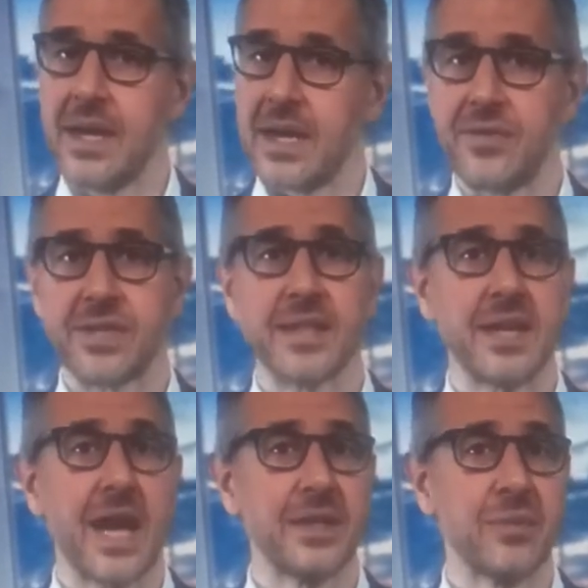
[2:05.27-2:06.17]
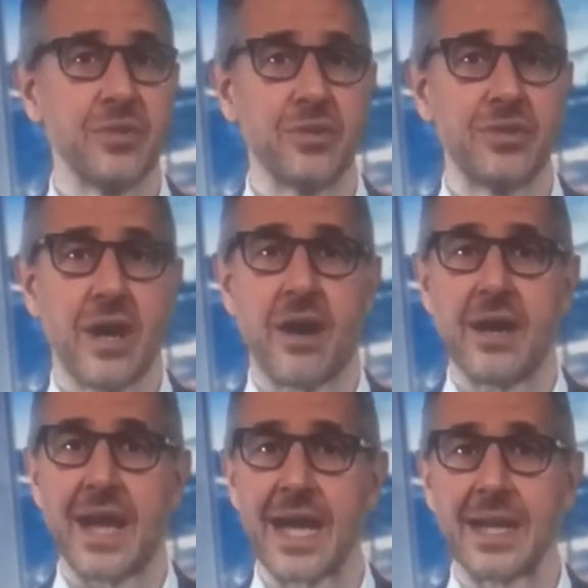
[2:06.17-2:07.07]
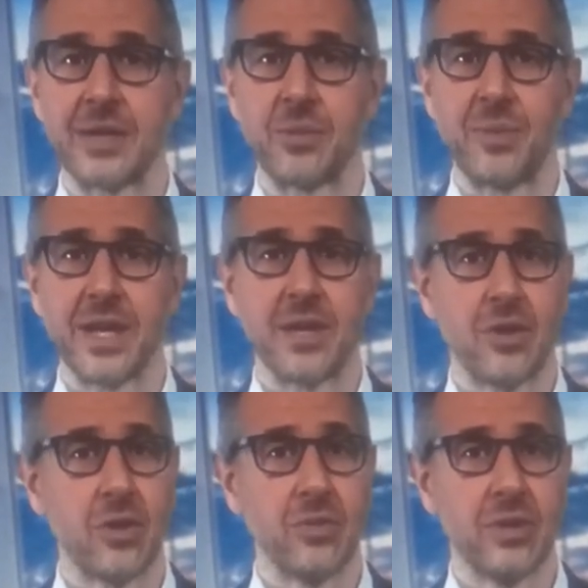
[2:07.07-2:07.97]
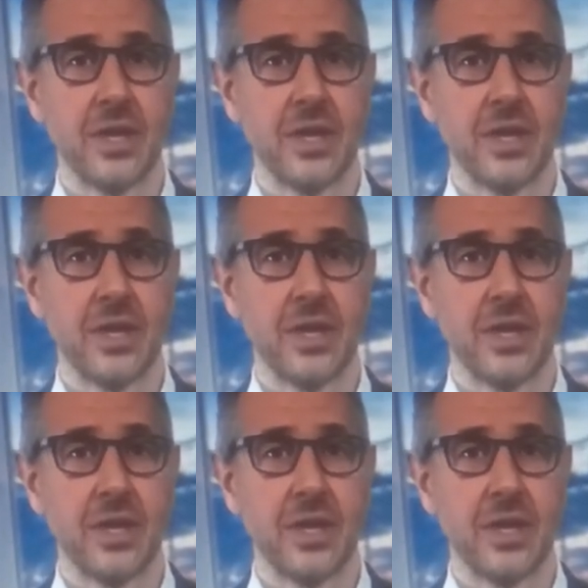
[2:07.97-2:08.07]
If such attributes are likely to play a role,